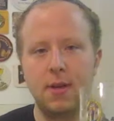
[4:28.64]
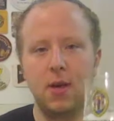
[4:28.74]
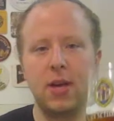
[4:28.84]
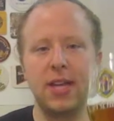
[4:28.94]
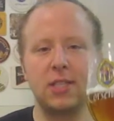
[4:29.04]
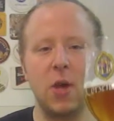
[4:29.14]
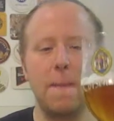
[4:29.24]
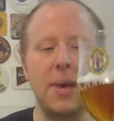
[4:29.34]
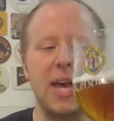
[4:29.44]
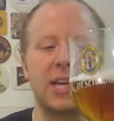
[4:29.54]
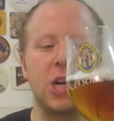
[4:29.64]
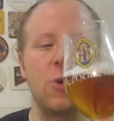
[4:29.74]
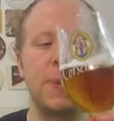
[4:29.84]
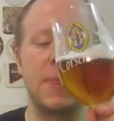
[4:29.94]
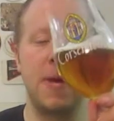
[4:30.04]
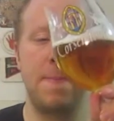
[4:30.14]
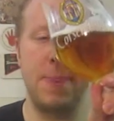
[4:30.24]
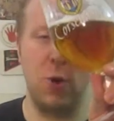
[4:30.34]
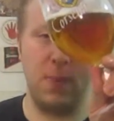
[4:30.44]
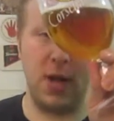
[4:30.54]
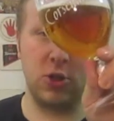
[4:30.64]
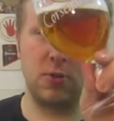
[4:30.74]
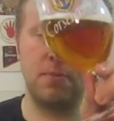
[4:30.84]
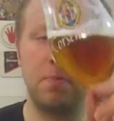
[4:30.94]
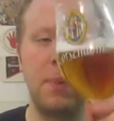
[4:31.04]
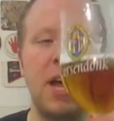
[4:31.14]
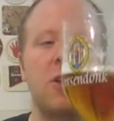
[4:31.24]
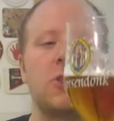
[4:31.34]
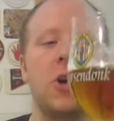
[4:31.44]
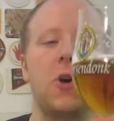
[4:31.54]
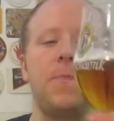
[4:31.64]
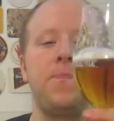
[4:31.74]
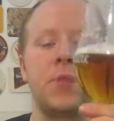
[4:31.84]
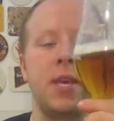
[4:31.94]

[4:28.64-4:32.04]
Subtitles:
Okay, so I'm back here with the New Belgium Belgo